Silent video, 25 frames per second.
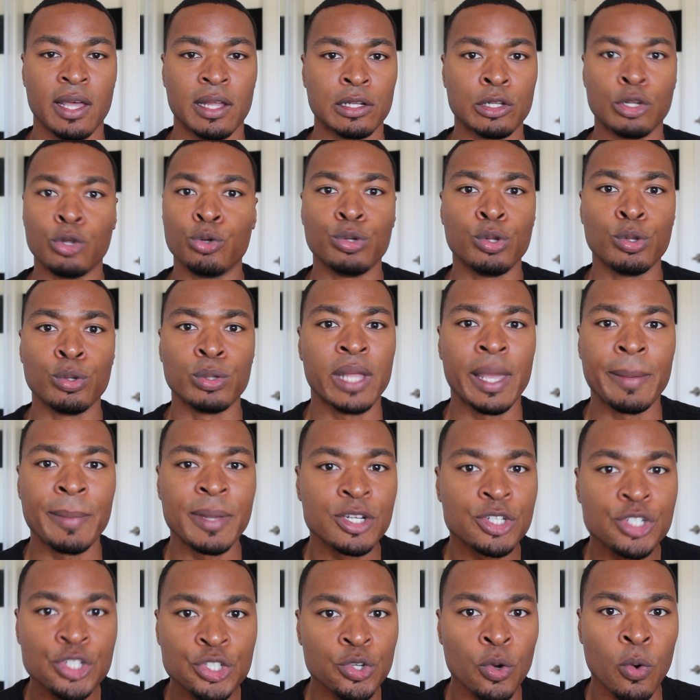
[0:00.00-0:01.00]

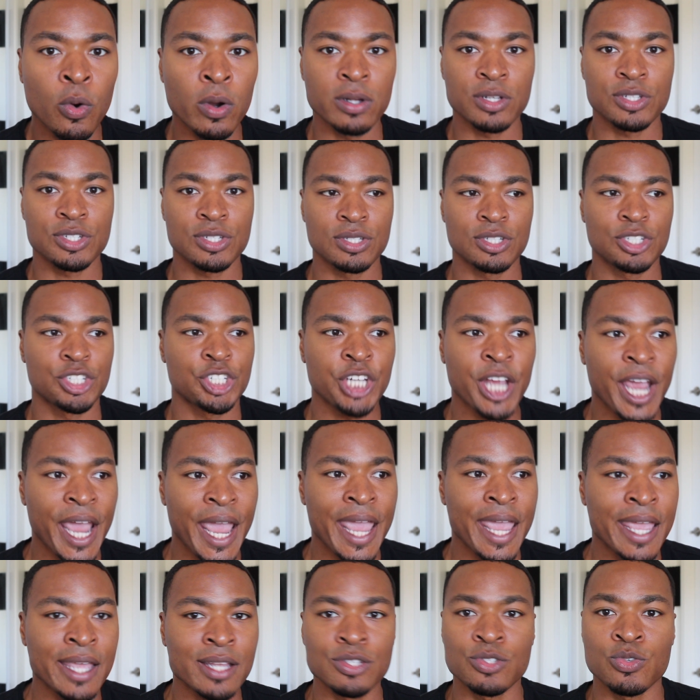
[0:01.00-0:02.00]
Lululemon shorts,
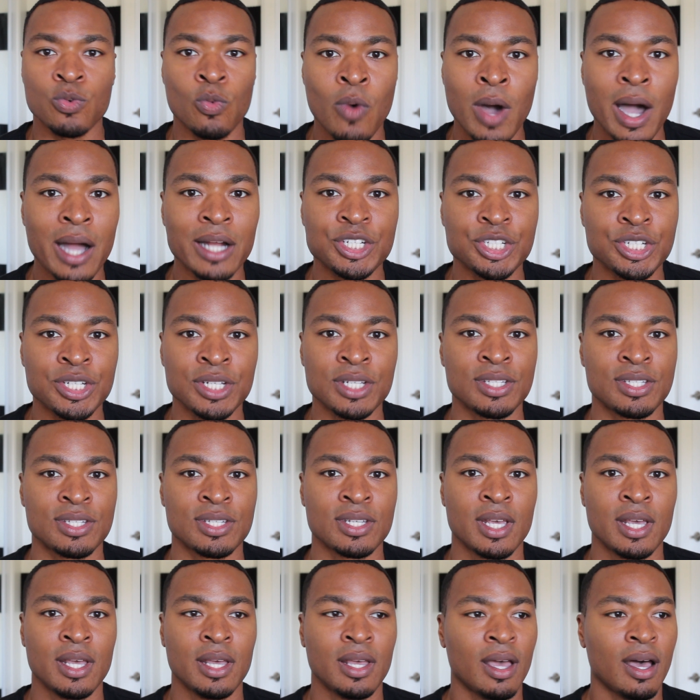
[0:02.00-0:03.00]
chains,
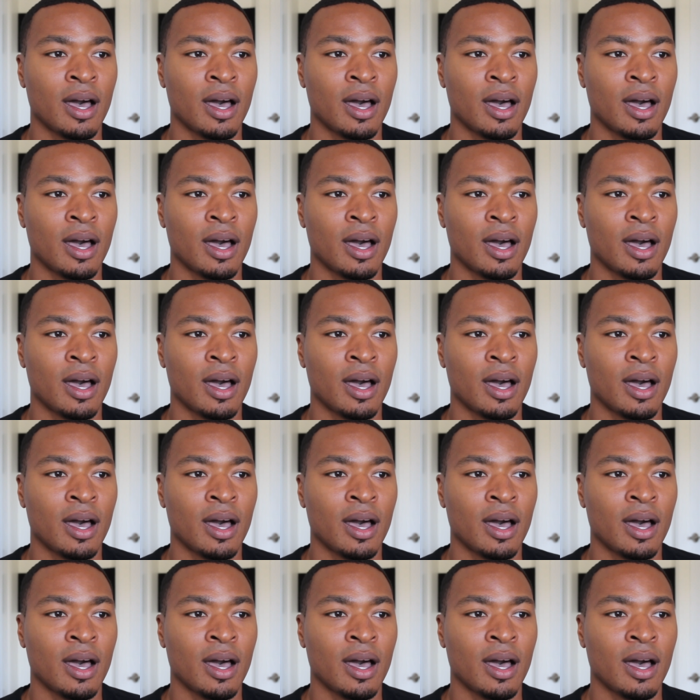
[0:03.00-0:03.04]
watches,